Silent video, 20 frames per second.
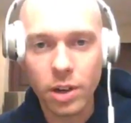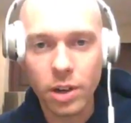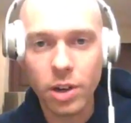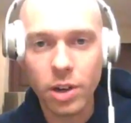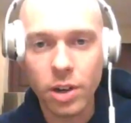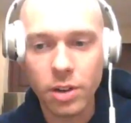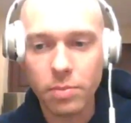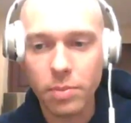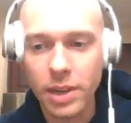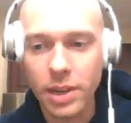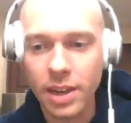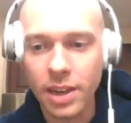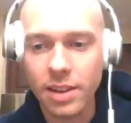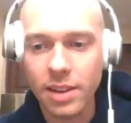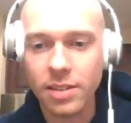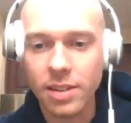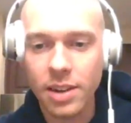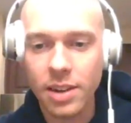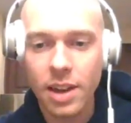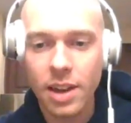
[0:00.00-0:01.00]
good
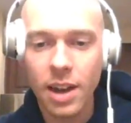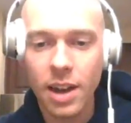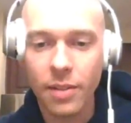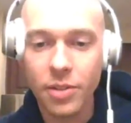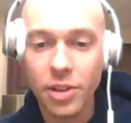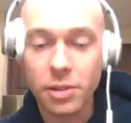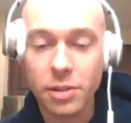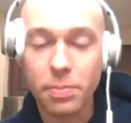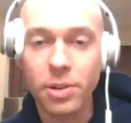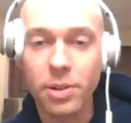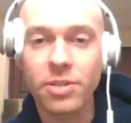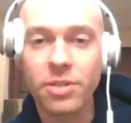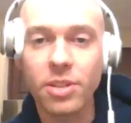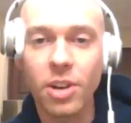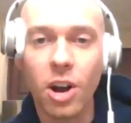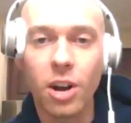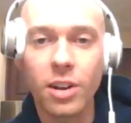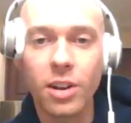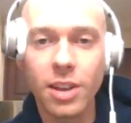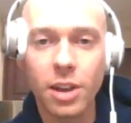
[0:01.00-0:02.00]
because of this
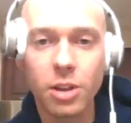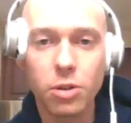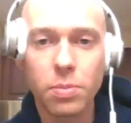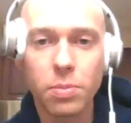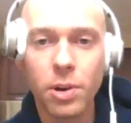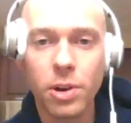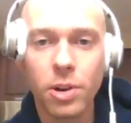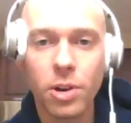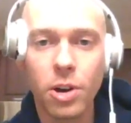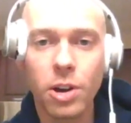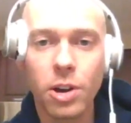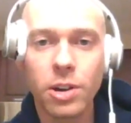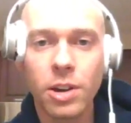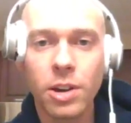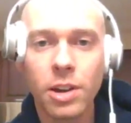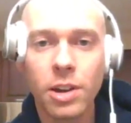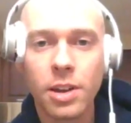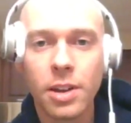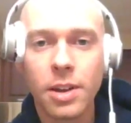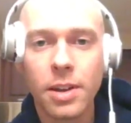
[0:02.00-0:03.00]
persona that you put on,
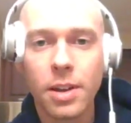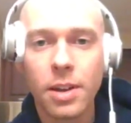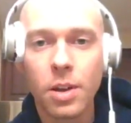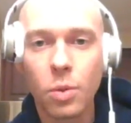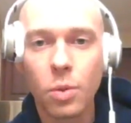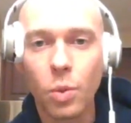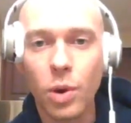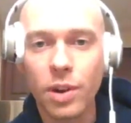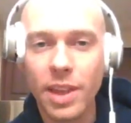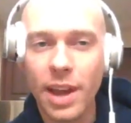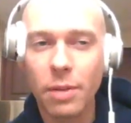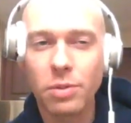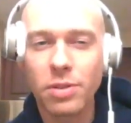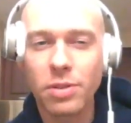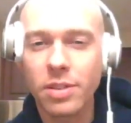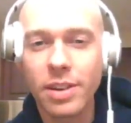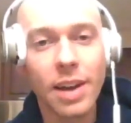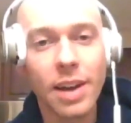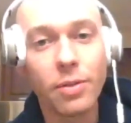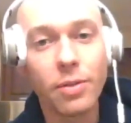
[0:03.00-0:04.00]
where that
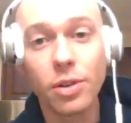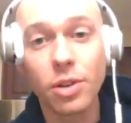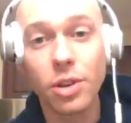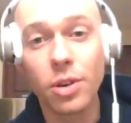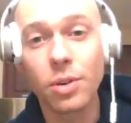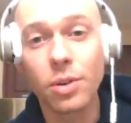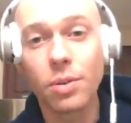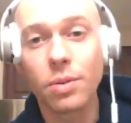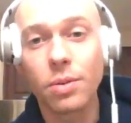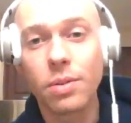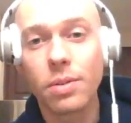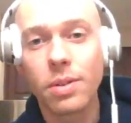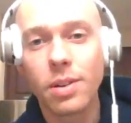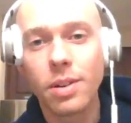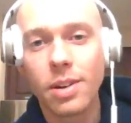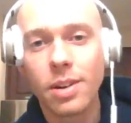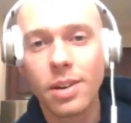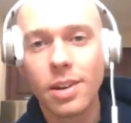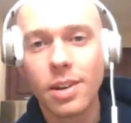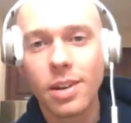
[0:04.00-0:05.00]
was never you.
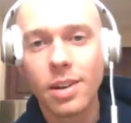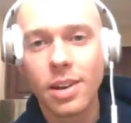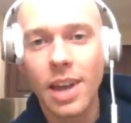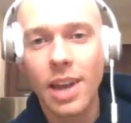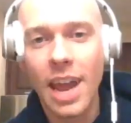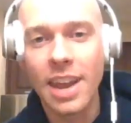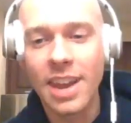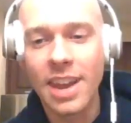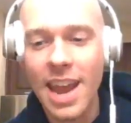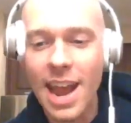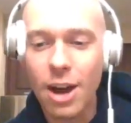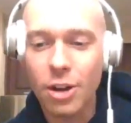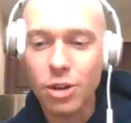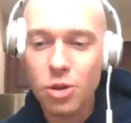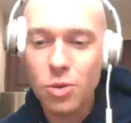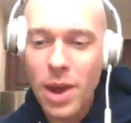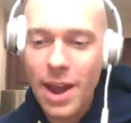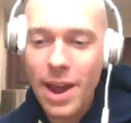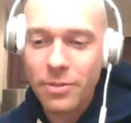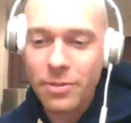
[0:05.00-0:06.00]
And now
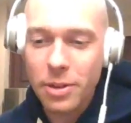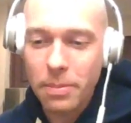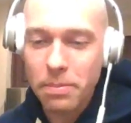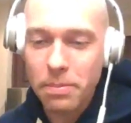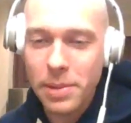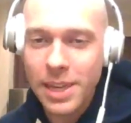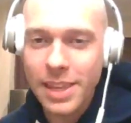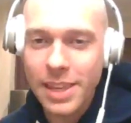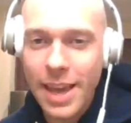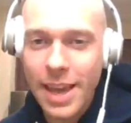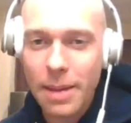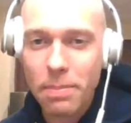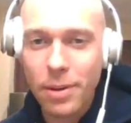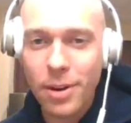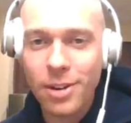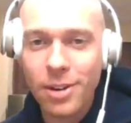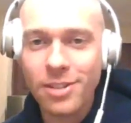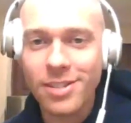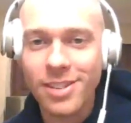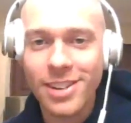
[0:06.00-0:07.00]
you have to be that
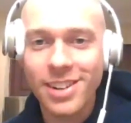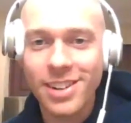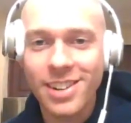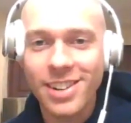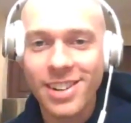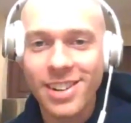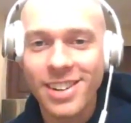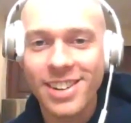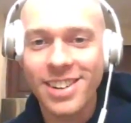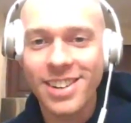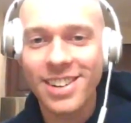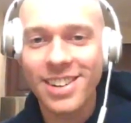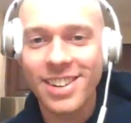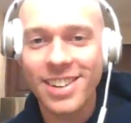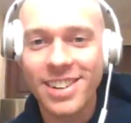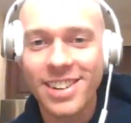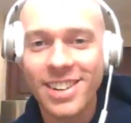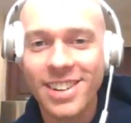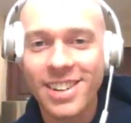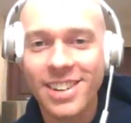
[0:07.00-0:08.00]
person
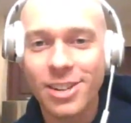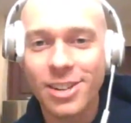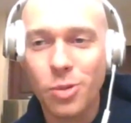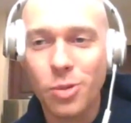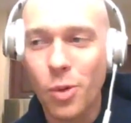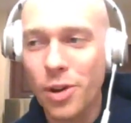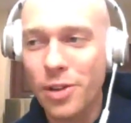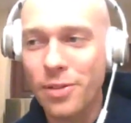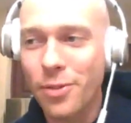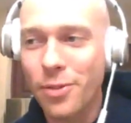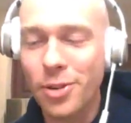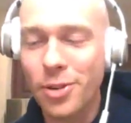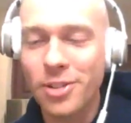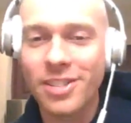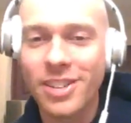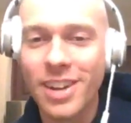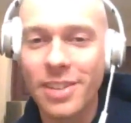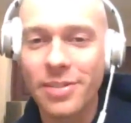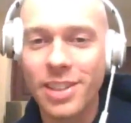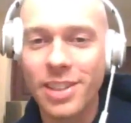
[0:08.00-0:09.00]

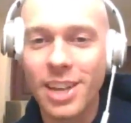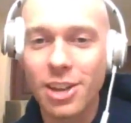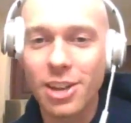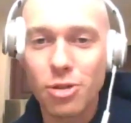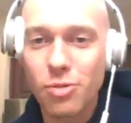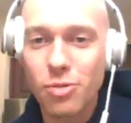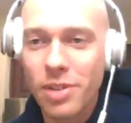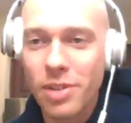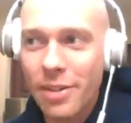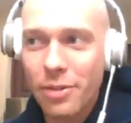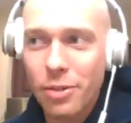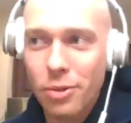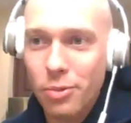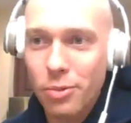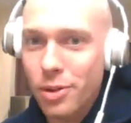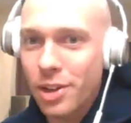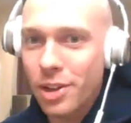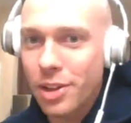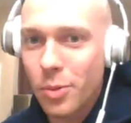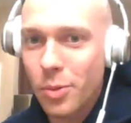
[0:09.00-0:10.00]
24/7 that you never
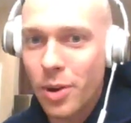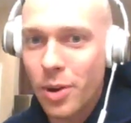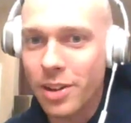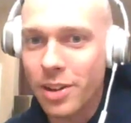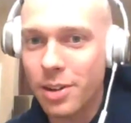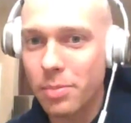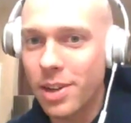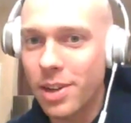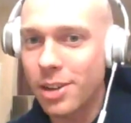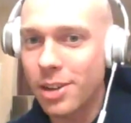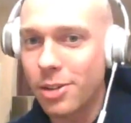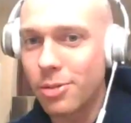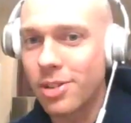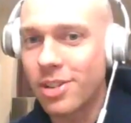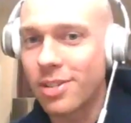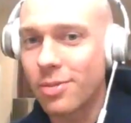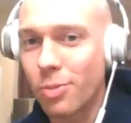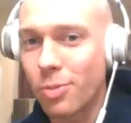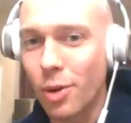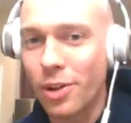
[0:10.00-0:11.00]
really wanted to be. You
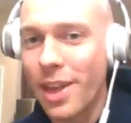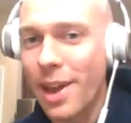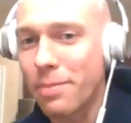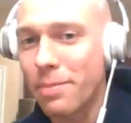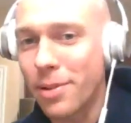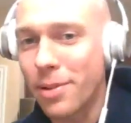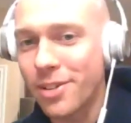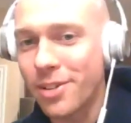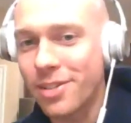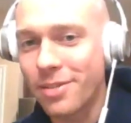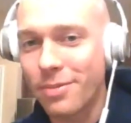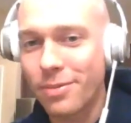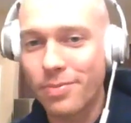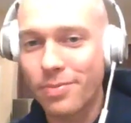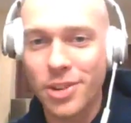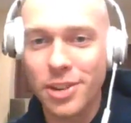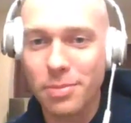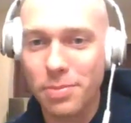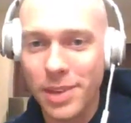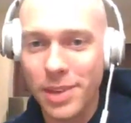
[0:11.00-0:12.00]
just were that person
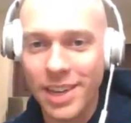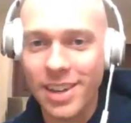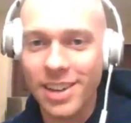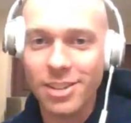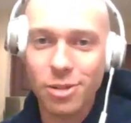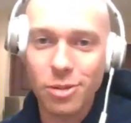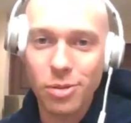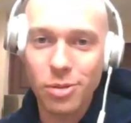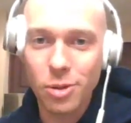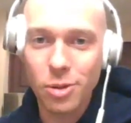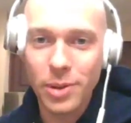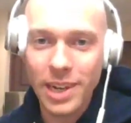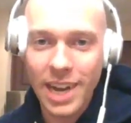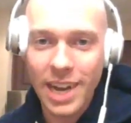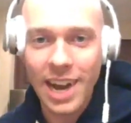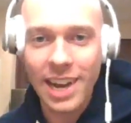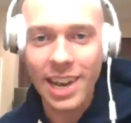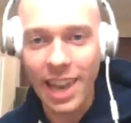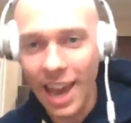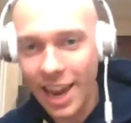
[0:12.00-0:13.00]
just because you knew it
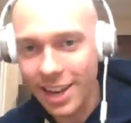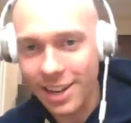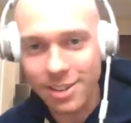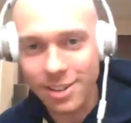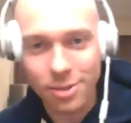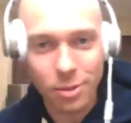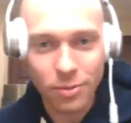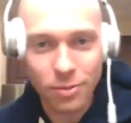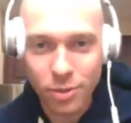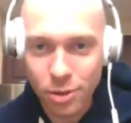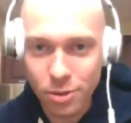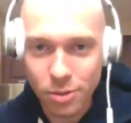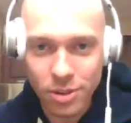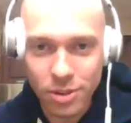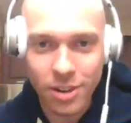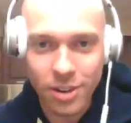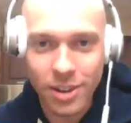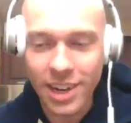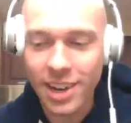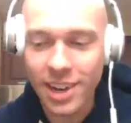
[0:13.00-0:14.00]
got likes or views
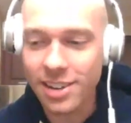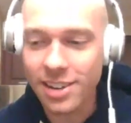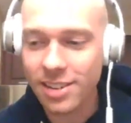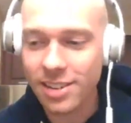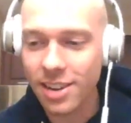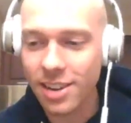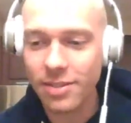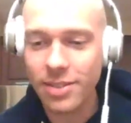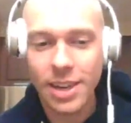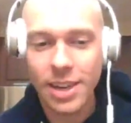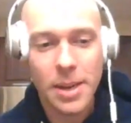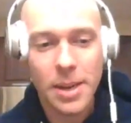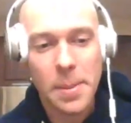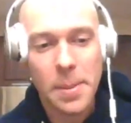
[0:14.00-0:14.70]
and all that kind of stuff.